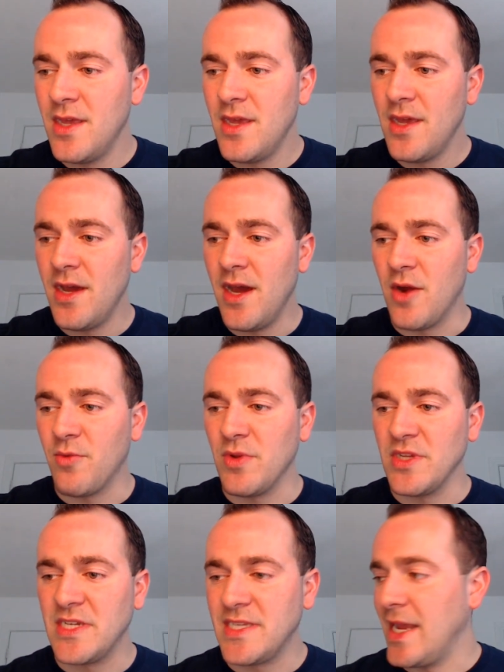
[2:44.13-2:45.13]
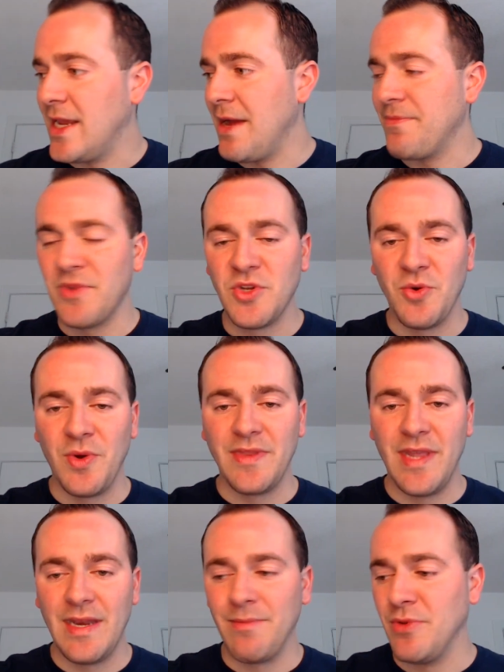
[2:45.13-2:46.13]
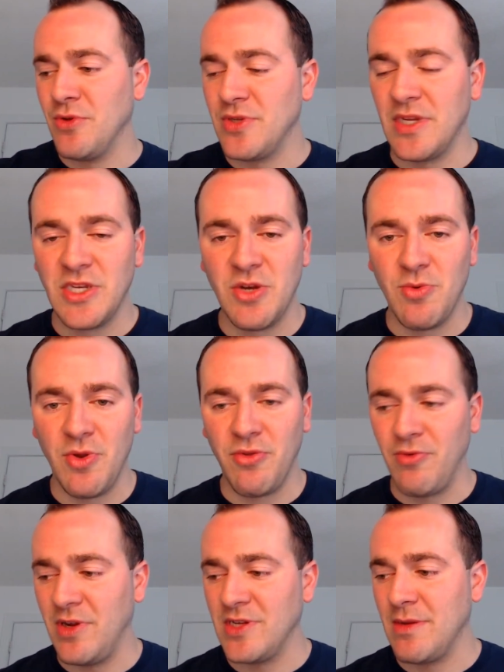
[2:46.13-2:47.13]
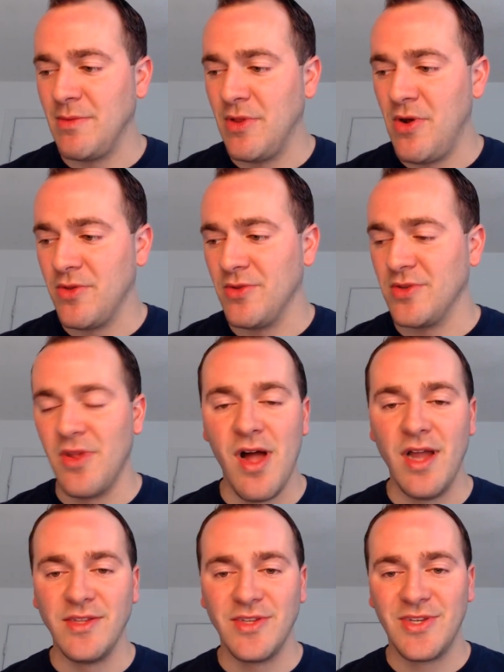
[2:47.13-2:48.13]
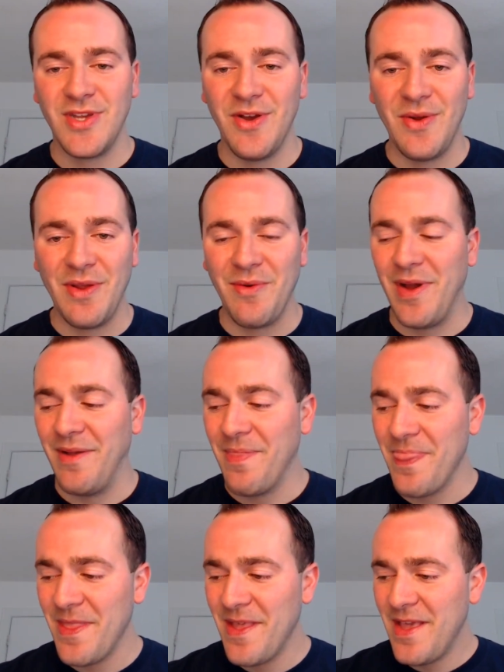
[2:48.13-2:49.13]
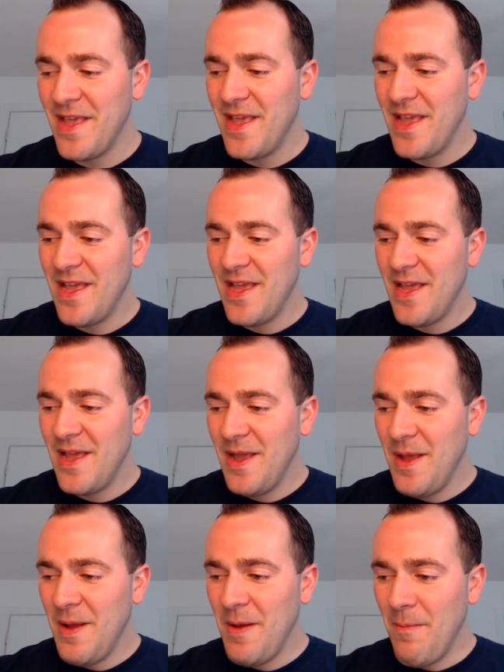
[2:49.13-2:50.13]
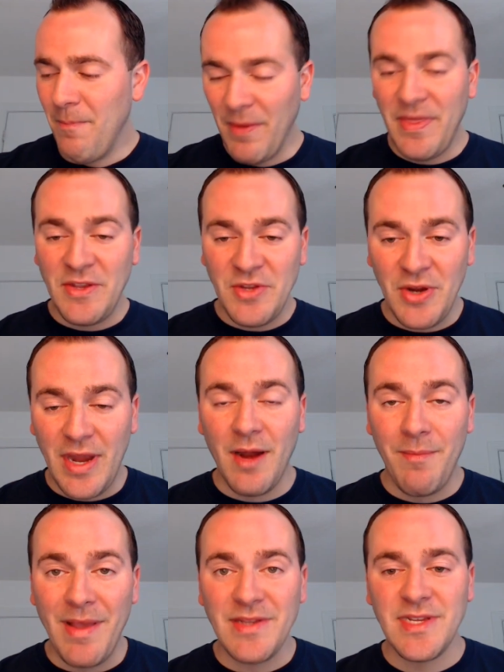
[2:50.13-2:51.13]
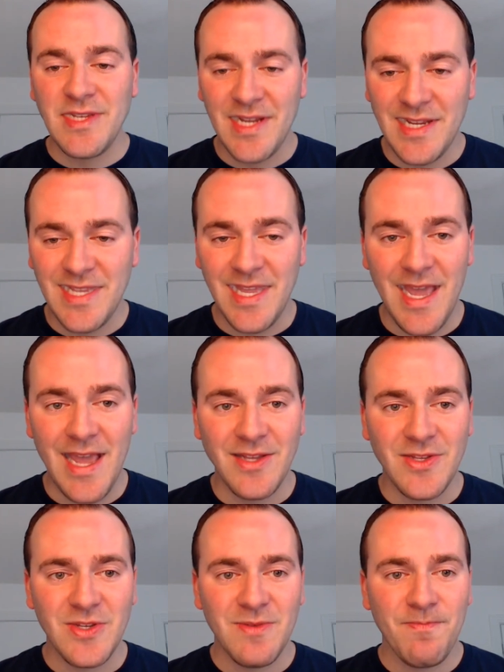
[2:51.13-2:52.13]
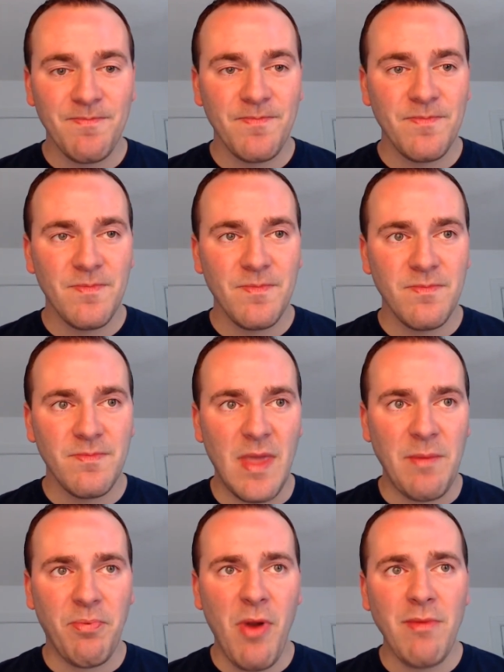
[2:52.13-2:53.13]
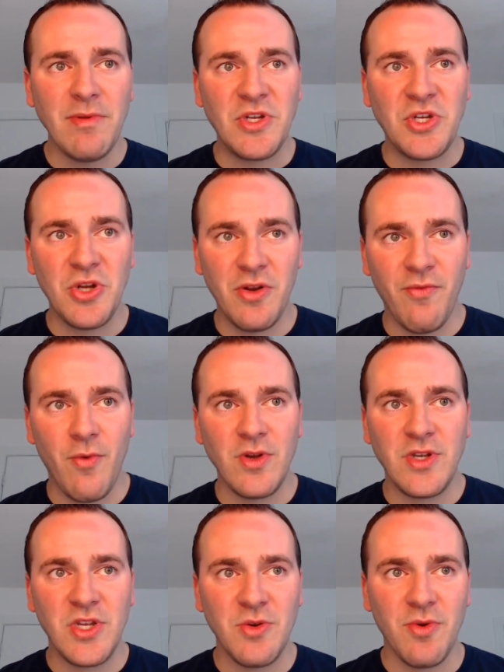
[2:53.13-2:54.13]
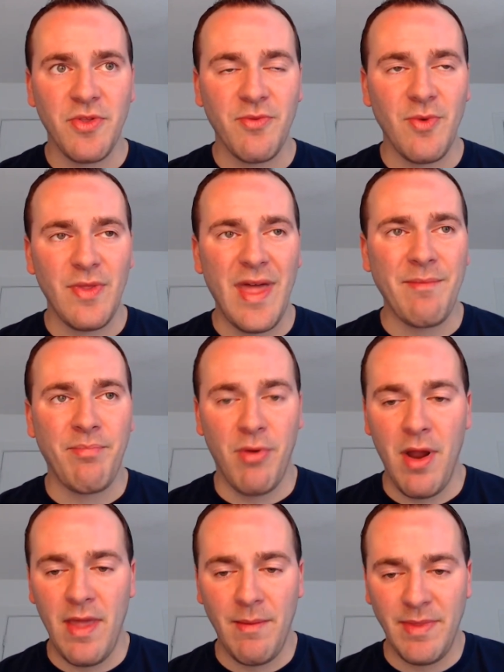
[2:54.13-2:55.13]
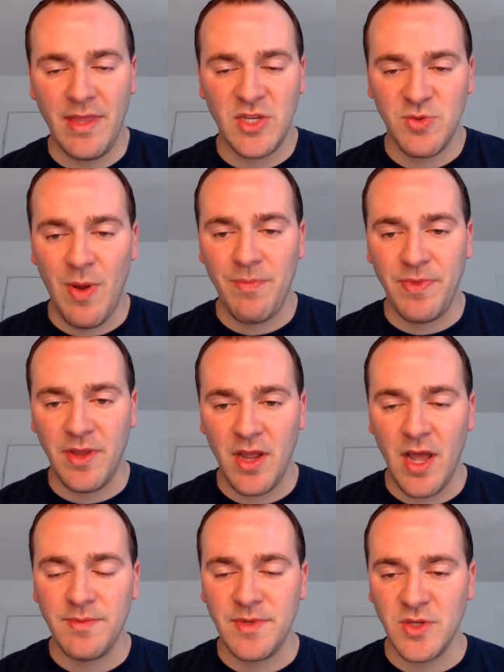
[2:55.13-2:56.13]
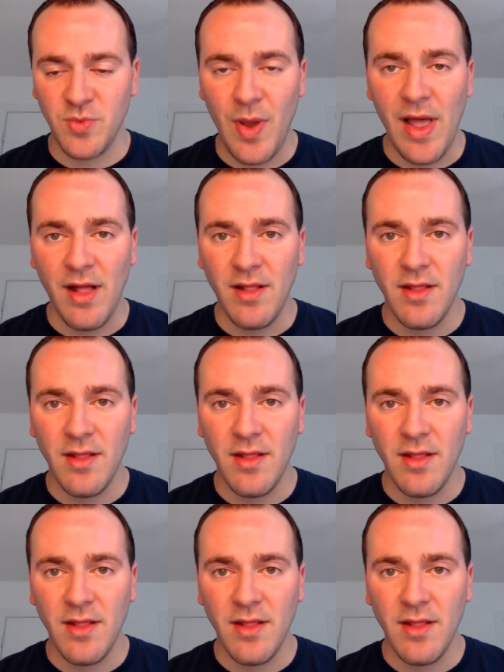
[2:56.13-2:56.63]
really stink up the joint and they end up losing 2 or 3 or something along those lines. So anyway. But they took care of business against the A's. They probably should have won 2 or 3. Well, not probably. I mean, they swept the Cubs as well.